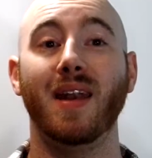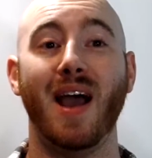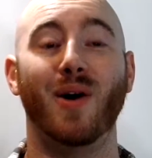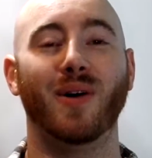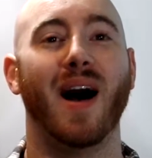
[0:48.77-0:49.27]

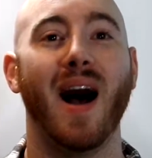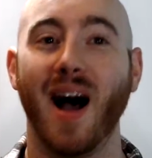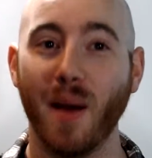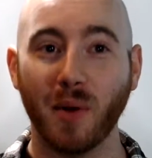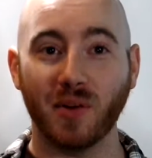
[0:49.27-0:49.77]
Now,
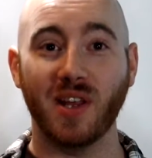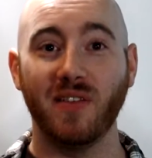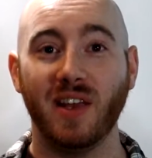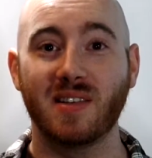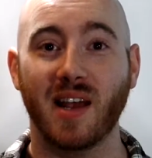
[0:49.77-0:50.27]
I'm no
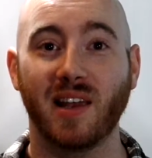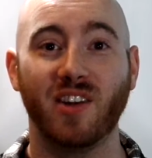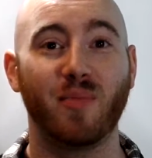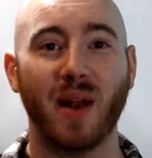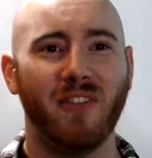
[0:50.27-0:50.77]
TV
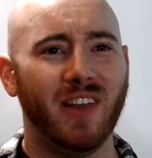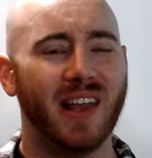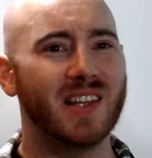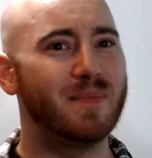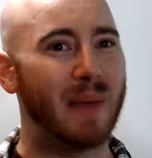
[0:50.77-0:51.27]
executive, but I feel
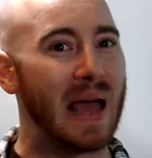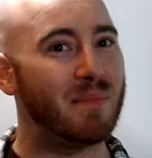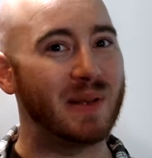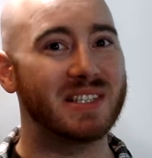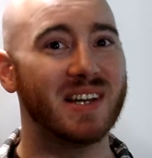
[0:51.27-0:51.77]
like it's
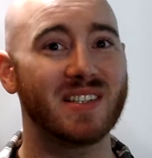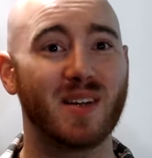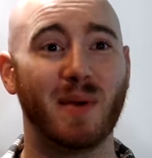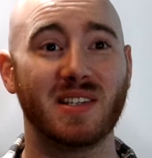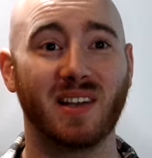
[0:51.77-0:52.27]
bad business
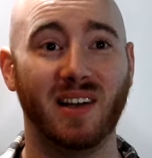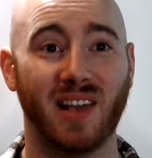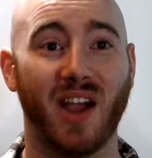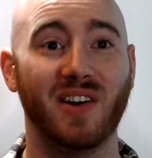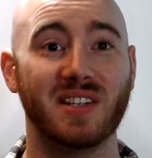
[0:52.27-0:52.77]
to
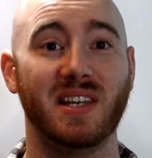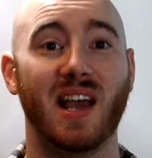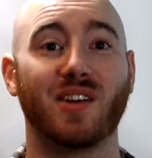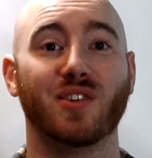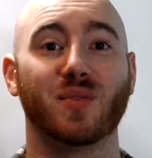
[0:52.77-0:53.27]
basically
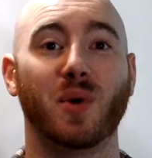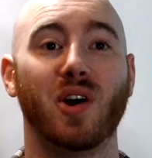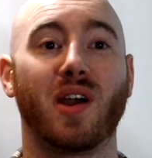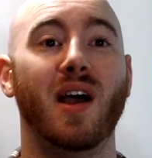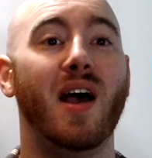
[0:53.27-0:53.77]
guarantee actors
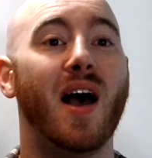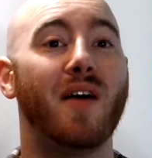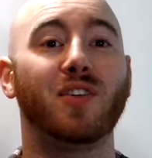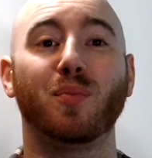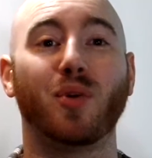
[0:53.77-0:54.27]
work
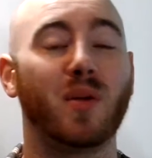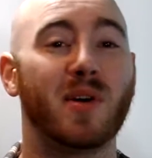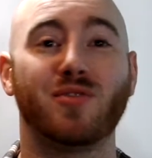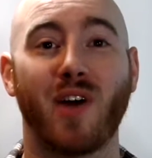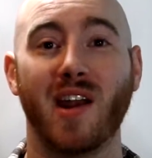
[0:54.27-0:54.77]
after pretty
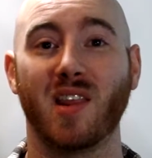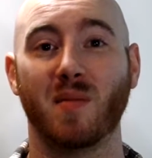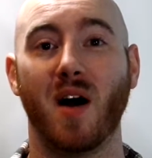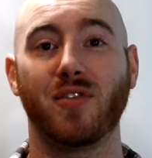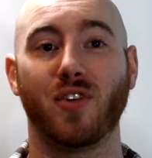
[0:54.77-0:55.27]
much writing
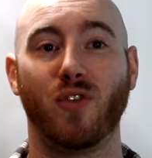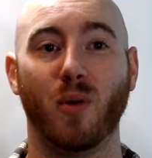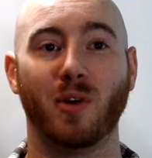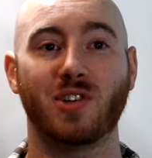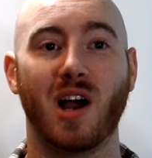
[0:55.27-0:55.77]
them off their
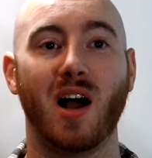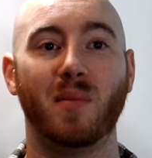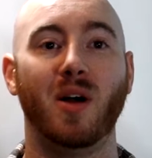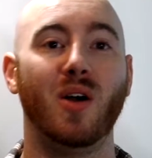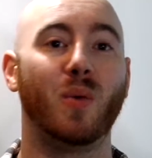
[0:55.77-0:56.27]
former
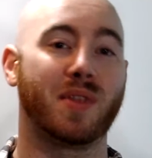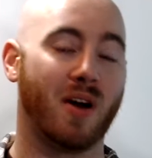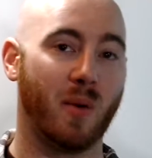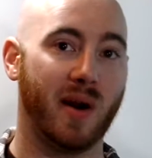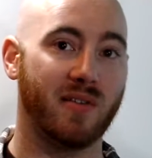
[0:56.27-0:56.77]
job,
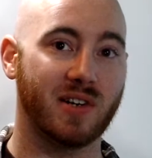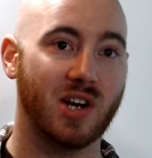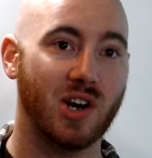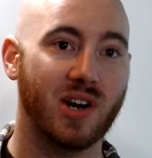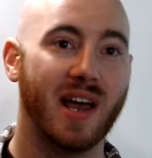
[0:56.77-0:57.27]
without a way to
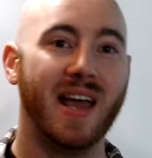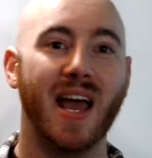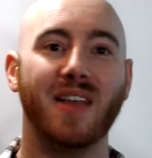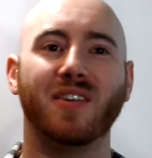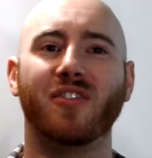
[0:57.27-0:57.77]
return,
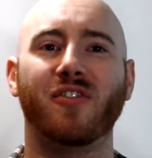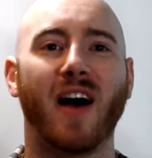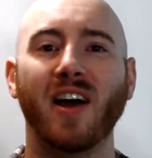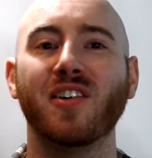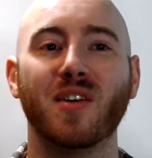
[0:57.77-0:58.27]
and then
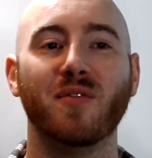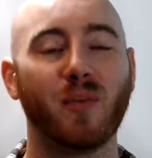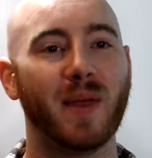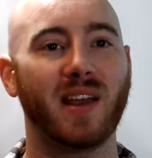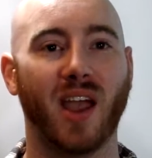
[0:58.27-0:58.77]
fire them
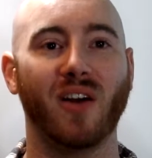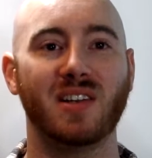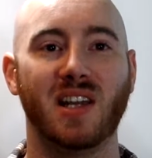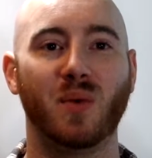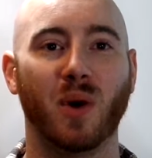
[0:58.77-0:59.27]
from that
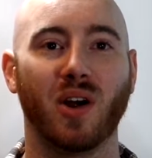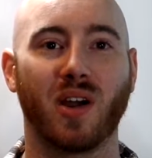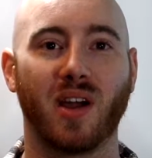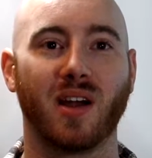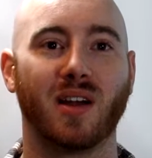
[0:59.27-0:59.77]
guaranteed
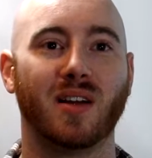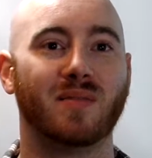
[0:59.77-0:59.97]
work.